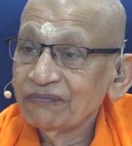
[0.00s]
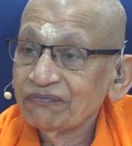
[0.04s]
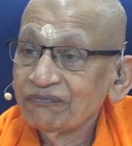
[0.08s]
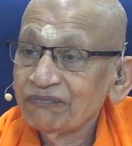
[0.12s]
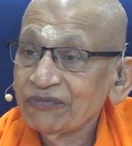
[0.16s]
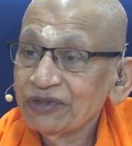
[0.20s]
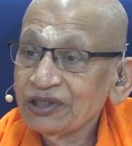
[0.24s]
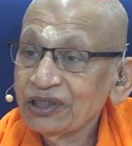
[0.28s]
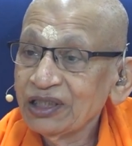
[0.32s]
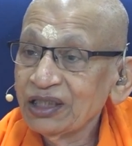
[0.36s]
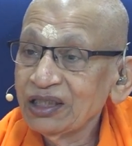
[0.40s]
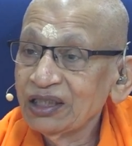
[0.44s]

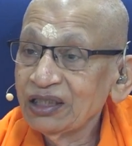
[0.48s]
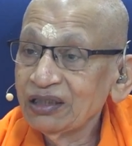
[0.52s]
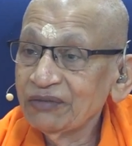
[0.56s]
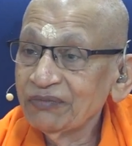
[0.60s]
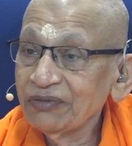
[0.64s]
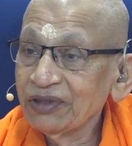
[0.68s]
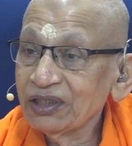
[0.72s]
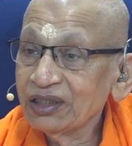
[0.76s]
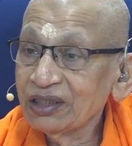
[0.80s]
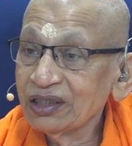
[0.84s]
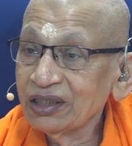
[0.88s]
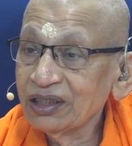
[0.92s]
But the
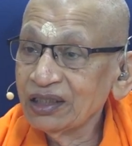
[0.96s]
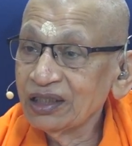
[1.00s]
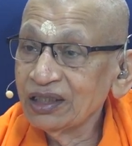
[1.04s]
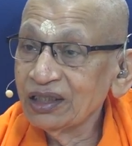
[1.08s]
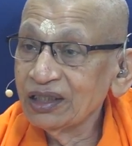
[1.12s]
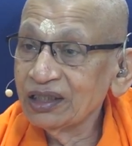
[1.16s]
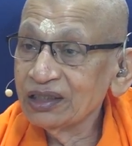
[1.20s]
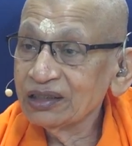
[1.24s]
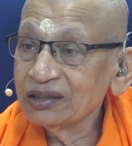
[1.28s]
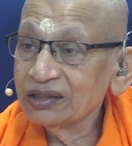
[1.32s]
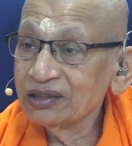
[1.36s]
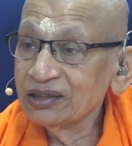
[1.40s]

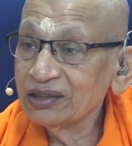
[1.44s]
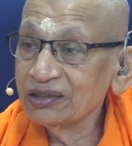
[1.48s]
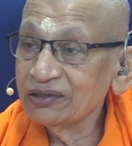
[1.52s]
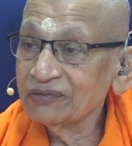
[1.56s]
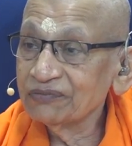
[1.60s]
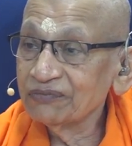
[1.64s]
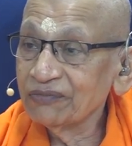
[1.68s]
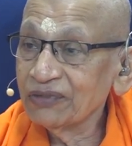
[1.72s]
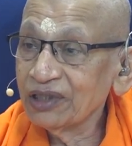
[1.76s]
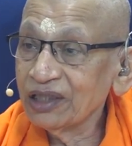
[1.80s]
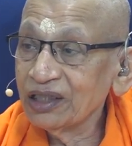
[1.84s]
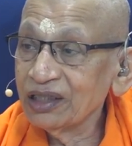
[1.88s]
limitless is
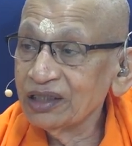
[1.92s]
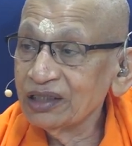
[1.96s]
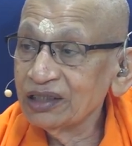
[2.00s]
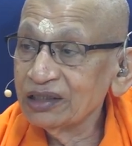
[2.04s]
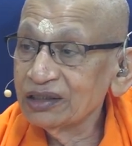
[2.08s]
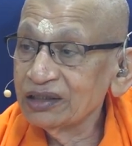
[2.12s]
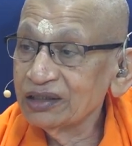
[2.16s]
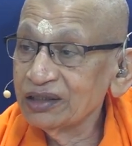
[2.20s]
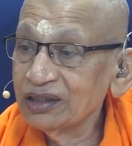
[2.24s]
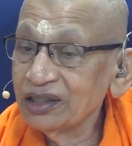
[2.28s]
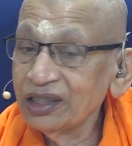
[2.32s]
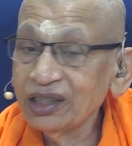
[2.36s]
by
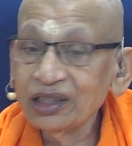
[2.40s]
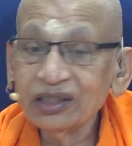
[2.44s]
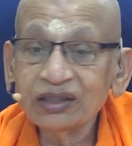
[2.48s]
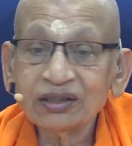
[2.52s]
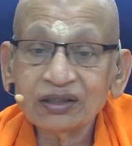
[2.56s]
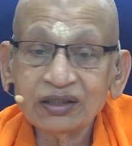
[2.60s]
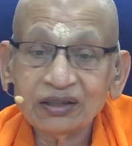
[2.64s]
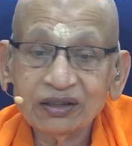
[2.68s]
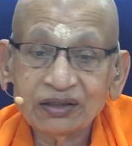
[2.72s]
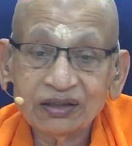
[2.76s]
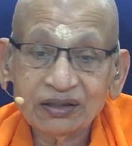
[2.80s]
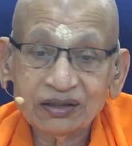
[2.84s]

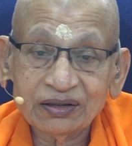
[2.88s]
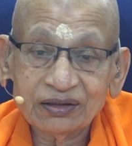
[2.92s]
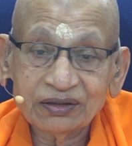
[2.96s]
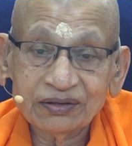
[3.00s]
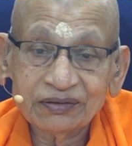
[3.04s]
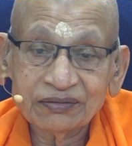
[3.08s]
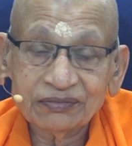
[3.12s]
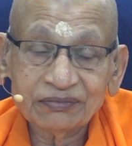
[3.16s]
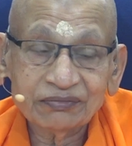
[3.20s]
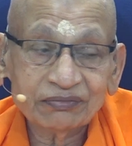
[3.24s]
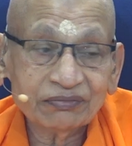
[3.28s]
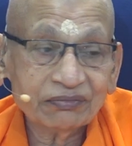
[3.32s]
nature,
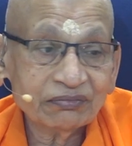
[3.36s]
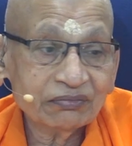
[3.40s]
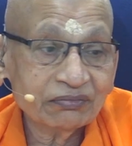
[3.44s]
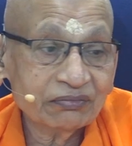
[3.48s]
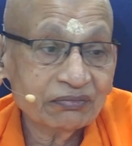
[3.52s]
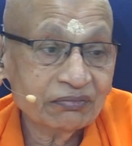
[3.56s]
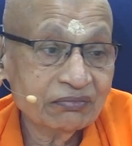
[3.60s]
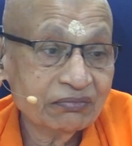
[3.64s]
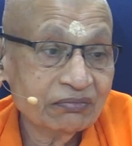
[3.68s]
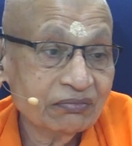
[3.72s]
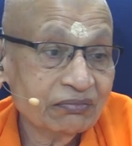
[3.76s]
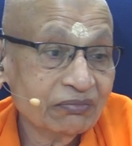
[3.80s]

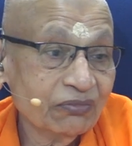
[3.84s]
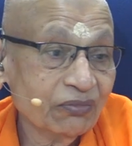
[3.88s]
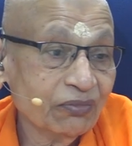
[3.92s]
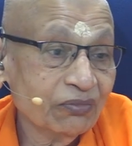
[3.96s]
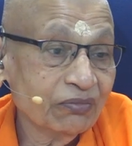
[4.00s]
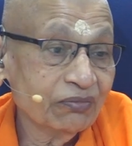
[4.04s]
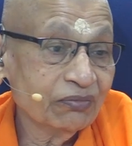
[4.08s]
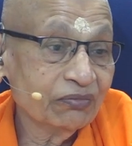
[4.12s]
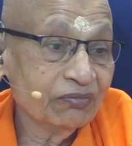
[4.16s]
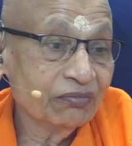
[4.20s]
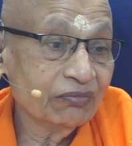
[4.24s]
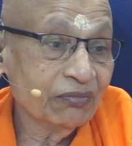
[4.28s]

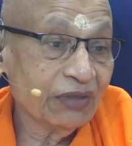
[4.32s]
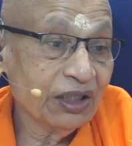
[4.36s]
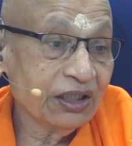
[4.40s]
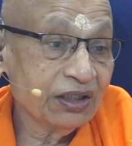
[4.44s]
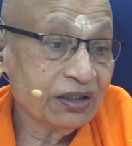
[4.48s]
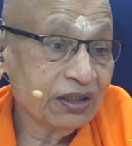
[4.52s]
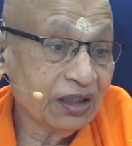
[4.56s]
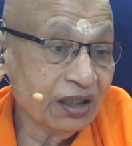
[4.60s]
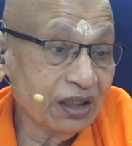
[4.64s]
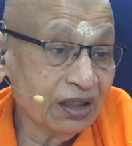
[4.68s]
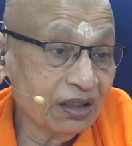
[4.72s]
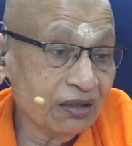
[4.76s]

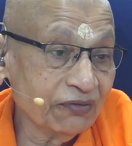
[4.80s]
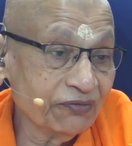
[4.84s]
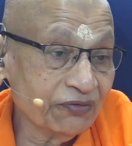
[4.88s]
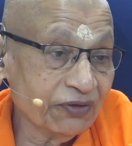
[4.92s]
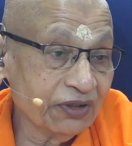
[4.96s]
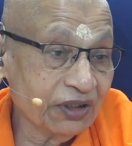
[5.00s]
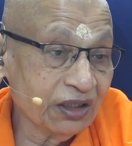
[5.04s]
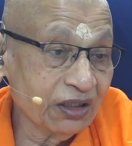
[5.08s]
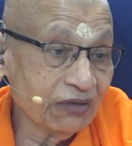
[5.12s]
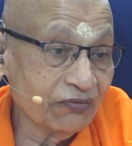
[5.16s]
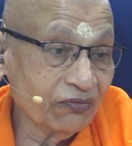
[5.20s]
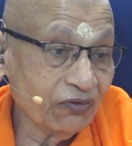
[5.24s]
myself,
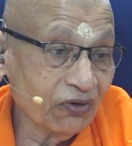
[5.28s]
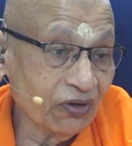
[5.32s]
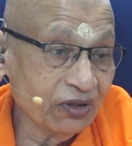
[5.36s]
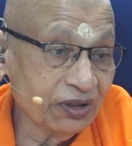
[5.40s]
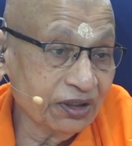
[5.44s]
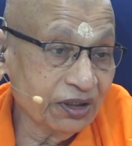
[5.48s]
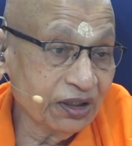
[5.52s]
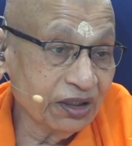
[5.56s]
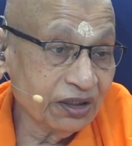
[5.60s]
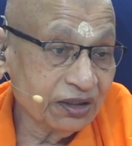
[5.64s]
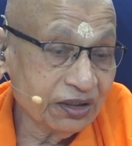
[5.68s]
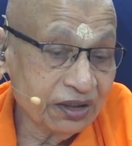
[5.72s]
and then
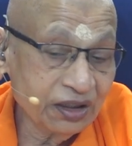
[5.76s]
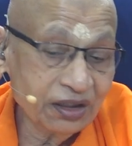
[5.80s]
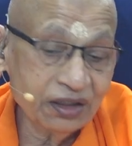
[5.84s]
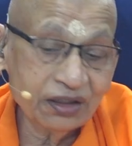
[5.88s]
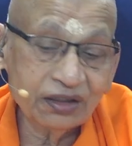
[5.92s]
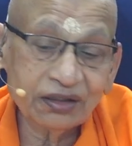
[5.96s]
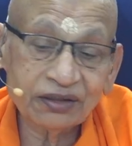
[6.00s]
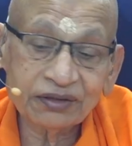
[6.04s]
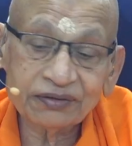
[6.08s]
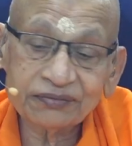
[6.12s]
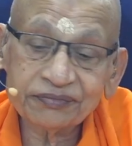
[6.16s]
already attained.